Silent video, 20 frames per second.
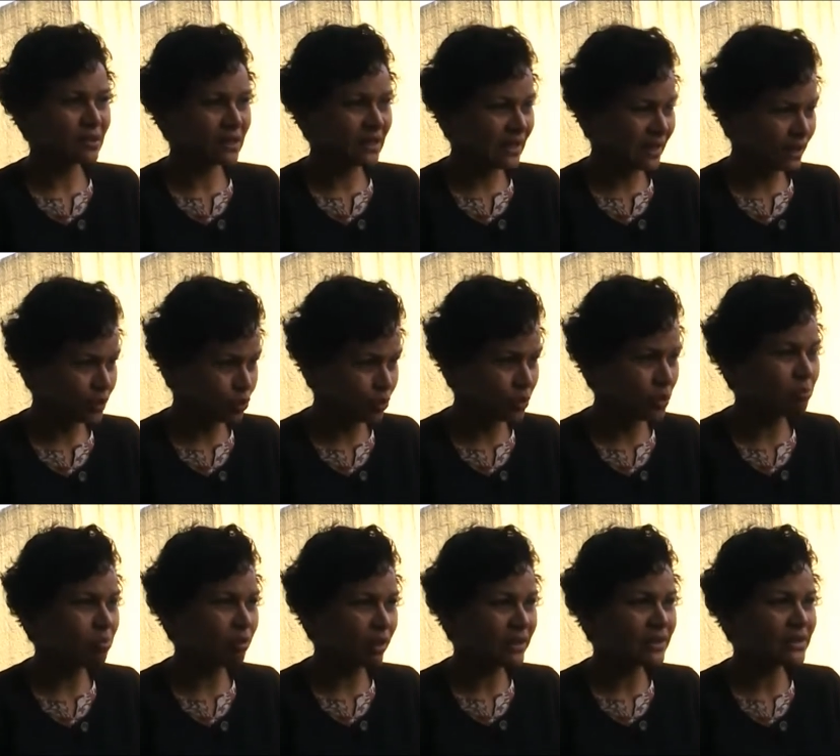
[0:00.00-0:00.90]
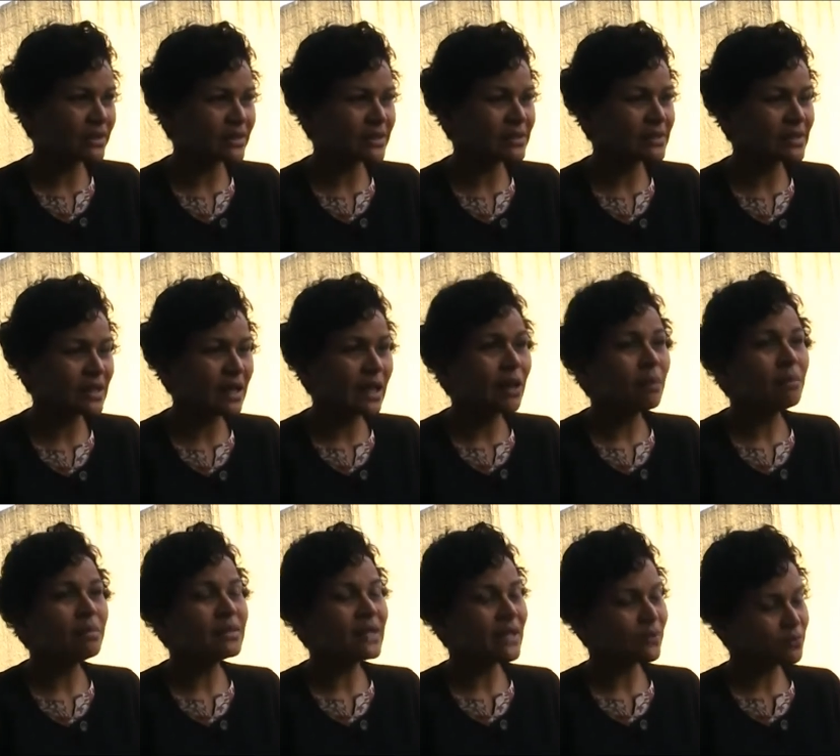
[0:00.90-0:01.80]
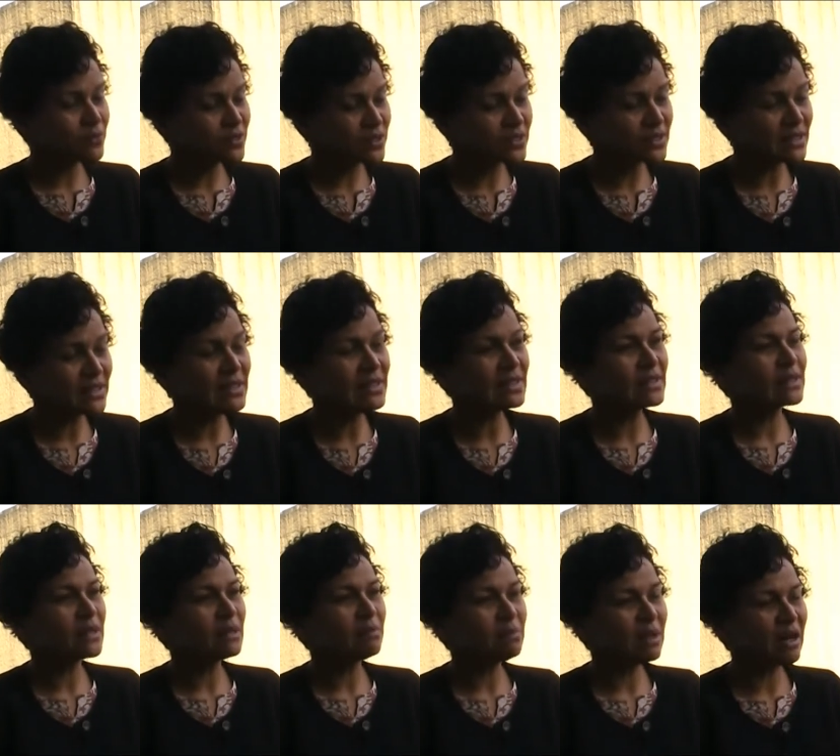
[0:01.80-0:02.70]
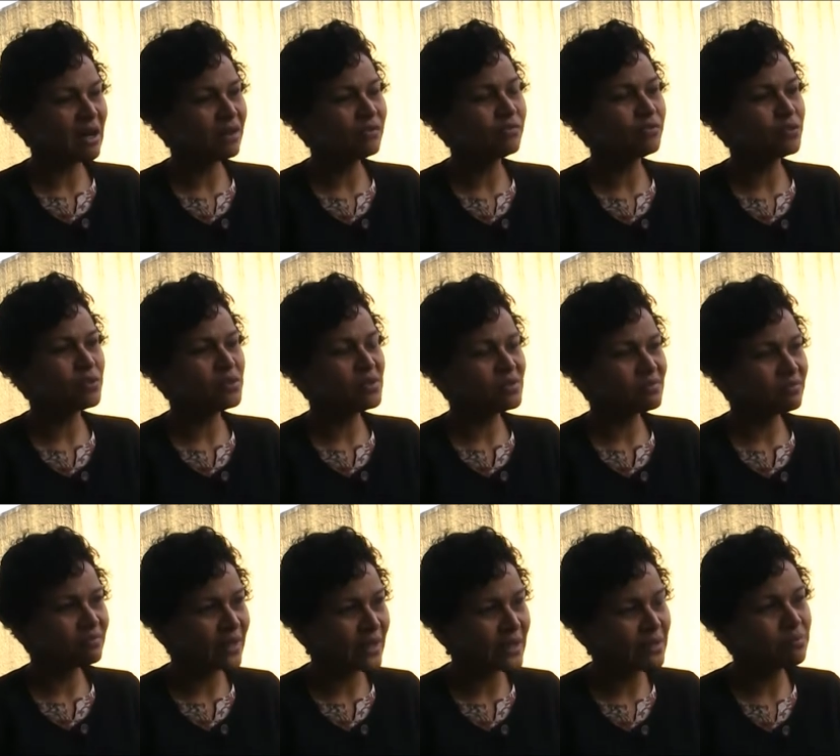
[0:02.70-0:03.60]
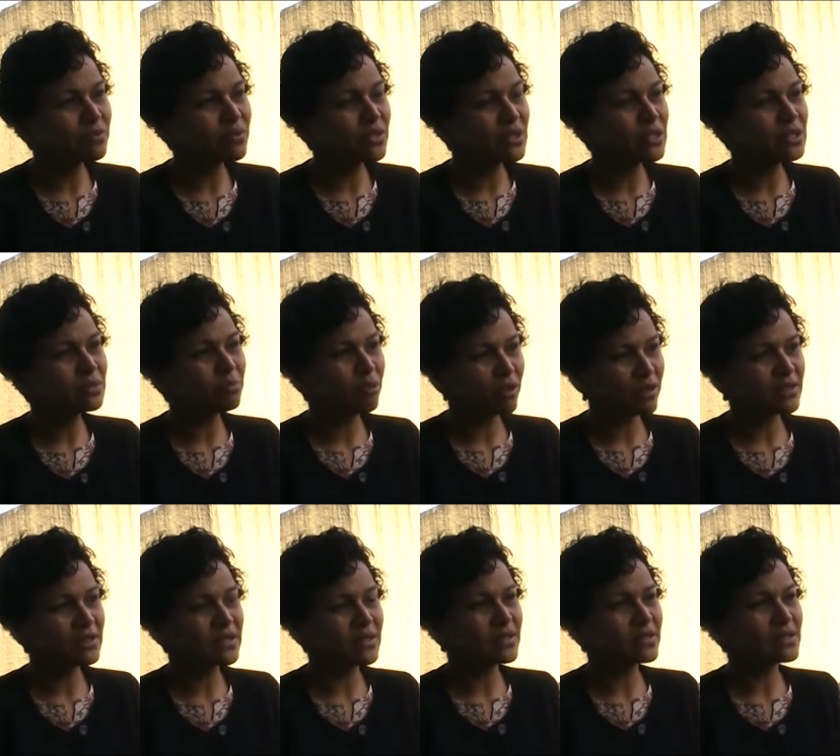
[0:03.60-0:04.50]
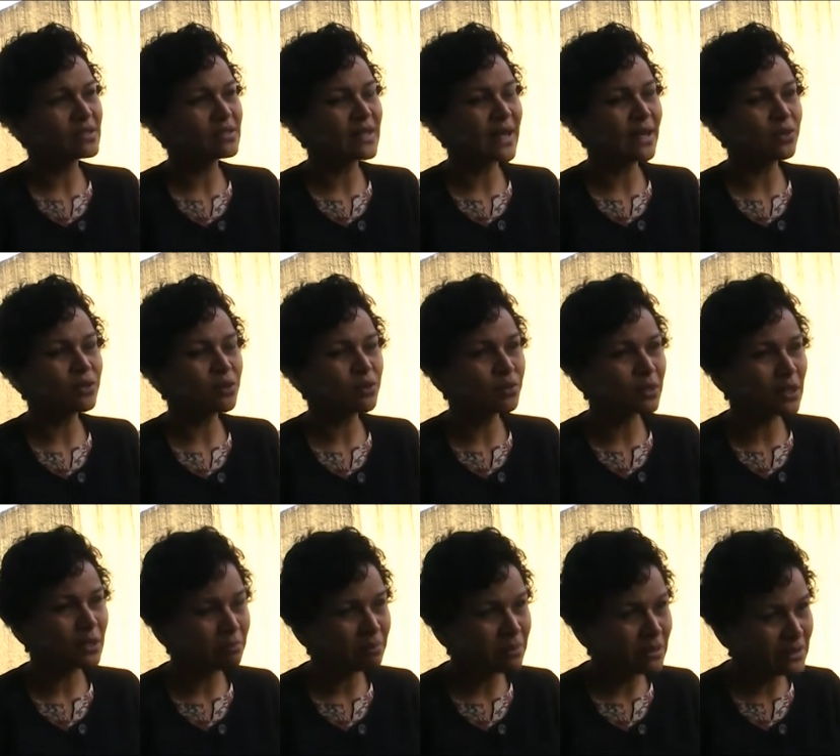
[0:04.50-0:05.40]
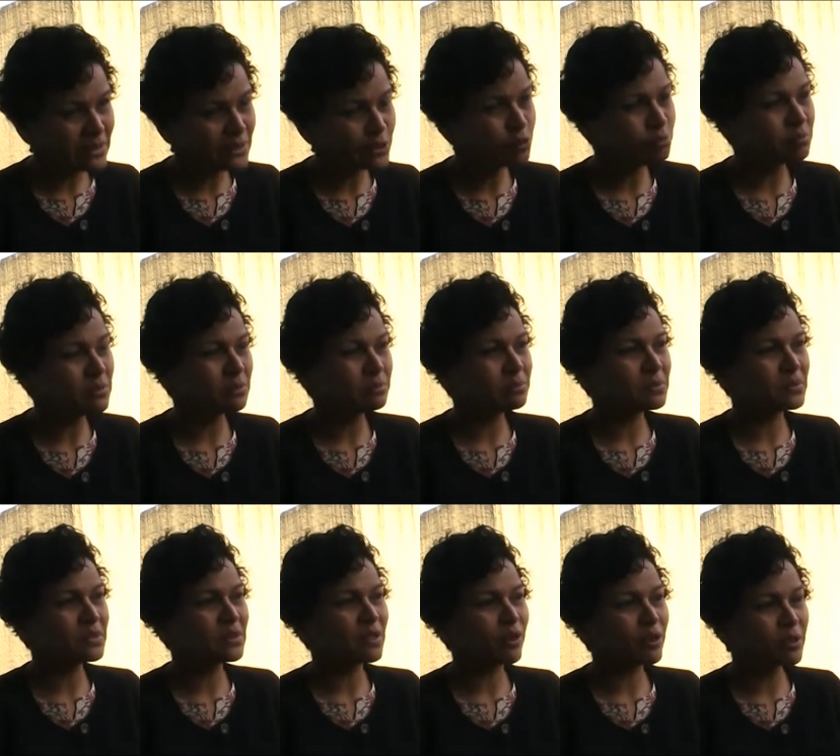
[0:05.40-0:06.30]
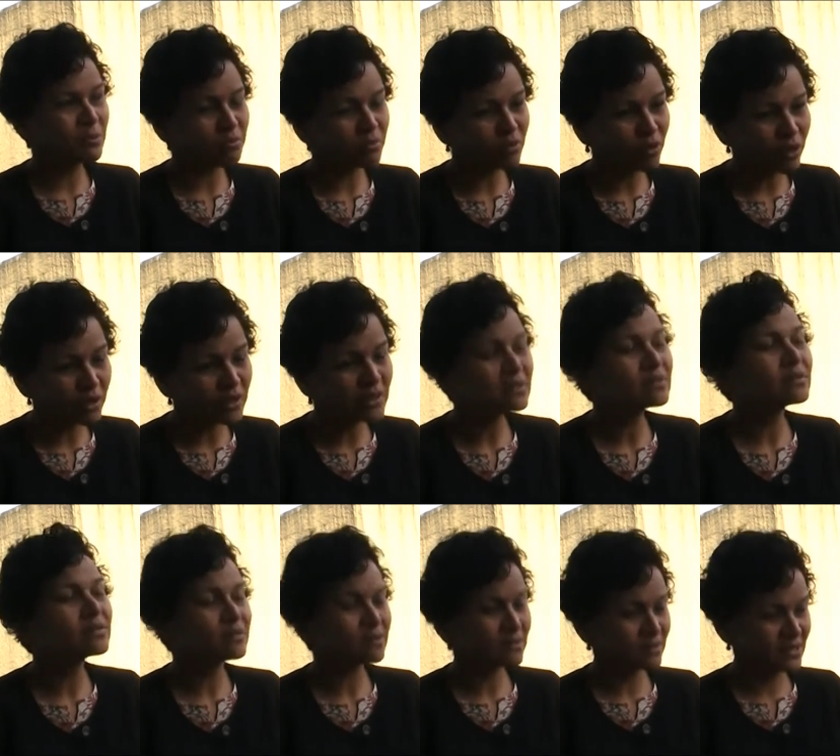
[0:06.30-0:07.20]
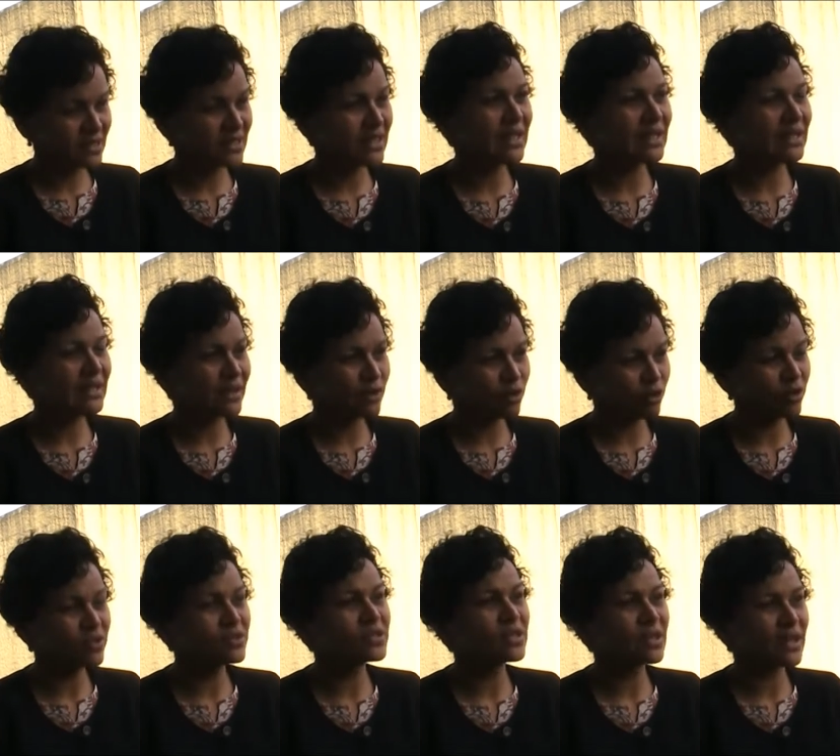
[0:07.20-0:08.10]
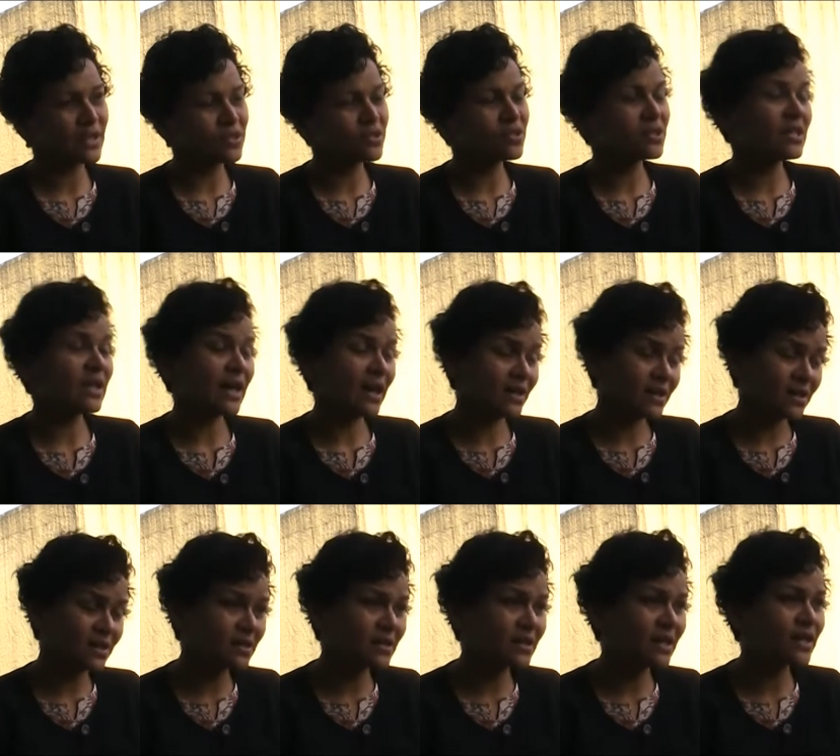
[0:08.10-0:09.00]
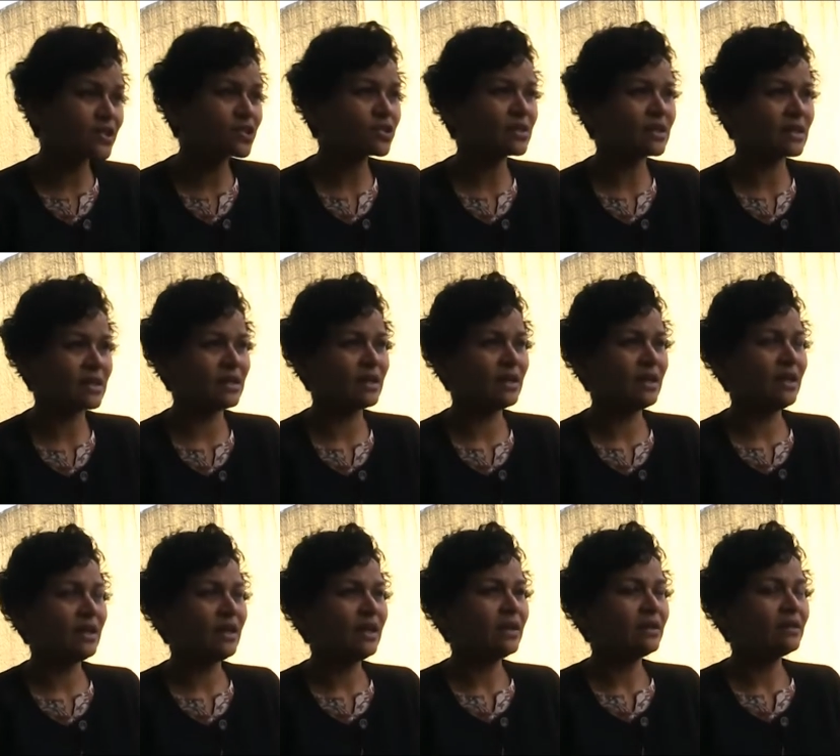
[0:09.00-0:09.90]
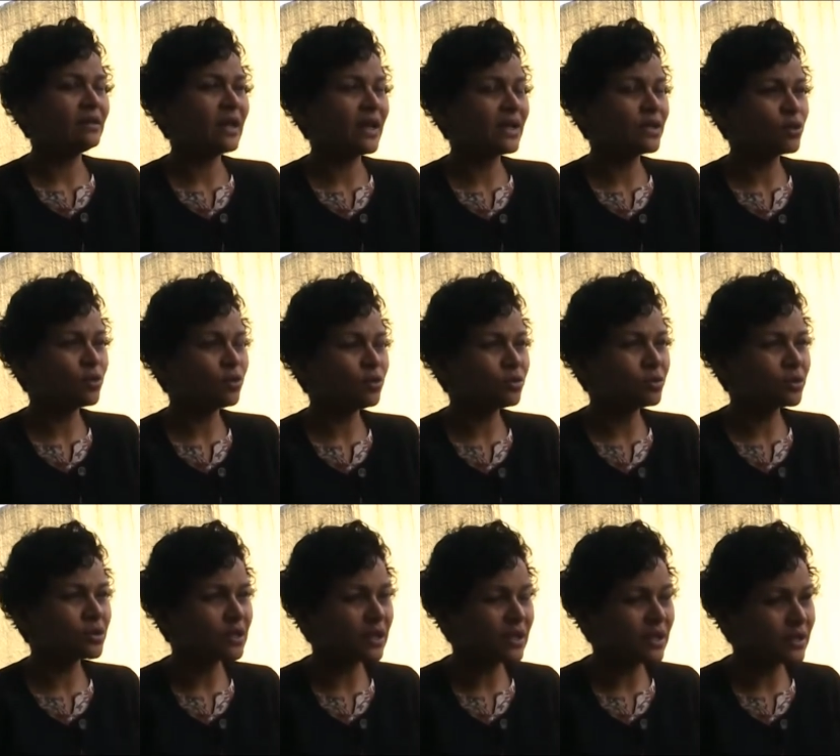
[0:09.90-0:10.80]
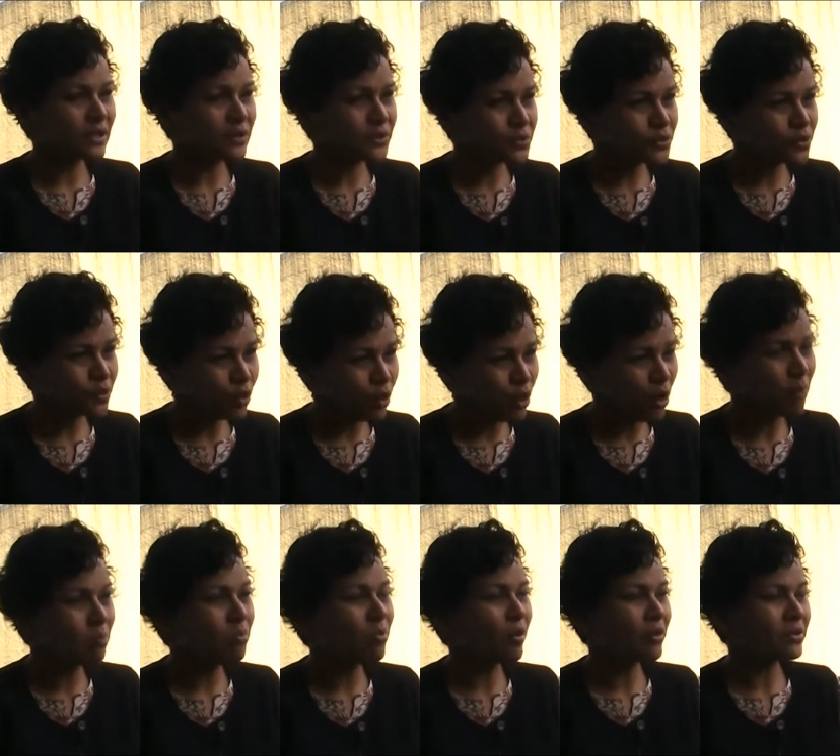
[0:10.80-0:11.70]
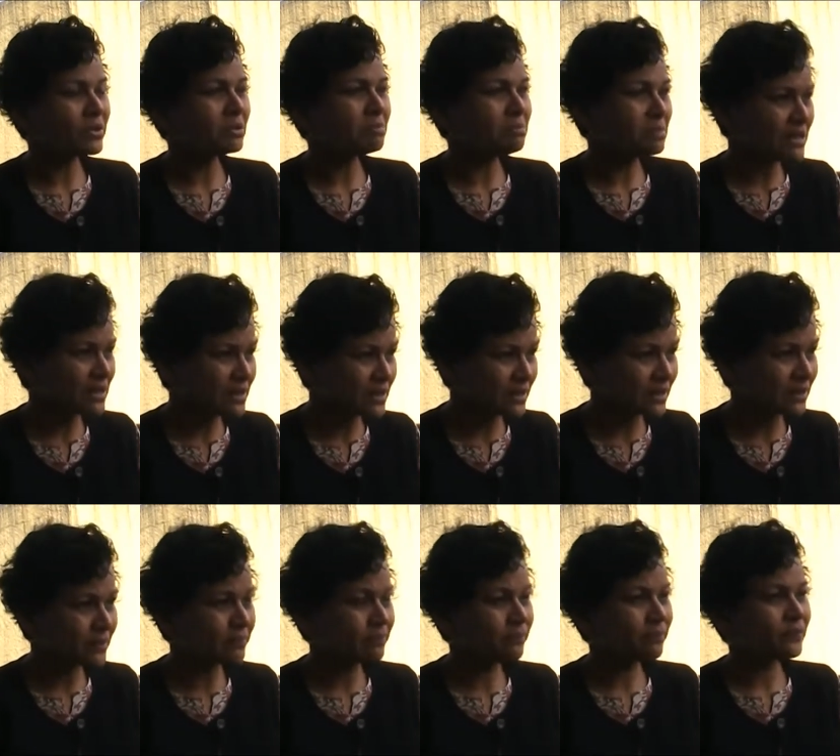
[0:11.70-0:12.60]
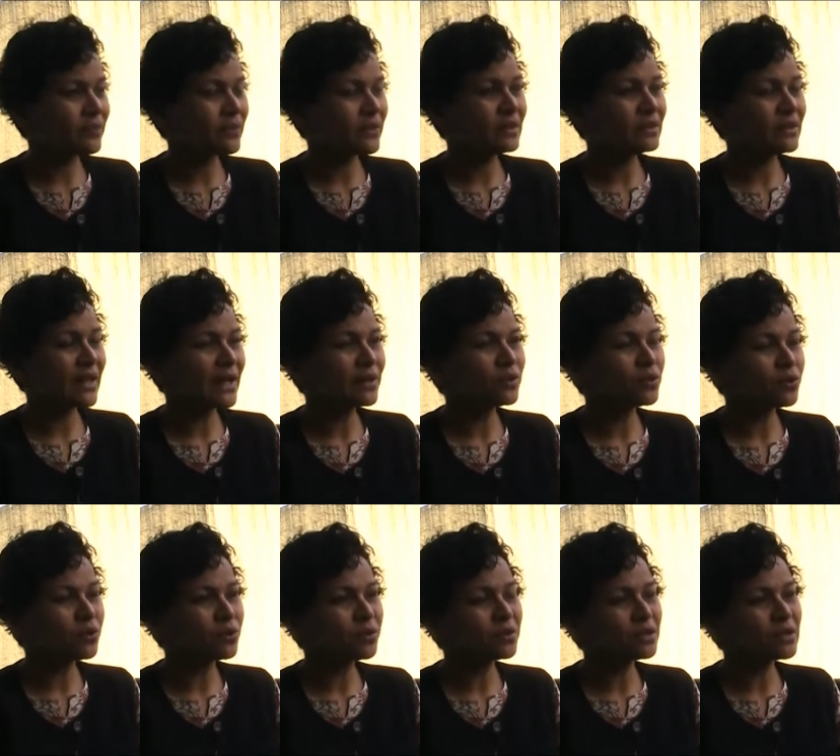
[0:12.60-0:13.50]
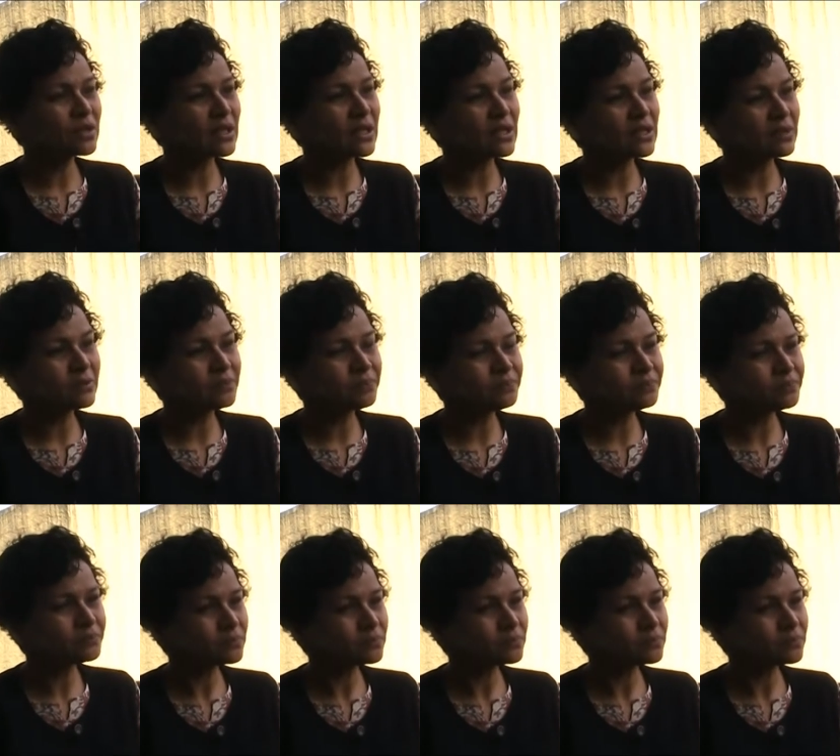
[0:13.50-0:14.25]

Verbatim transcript: electoral politics, but that was still a powerful, vibrant politics that could appeal to people on a broad scale across the country and internationally, that could uh, draw upon the media, that could um,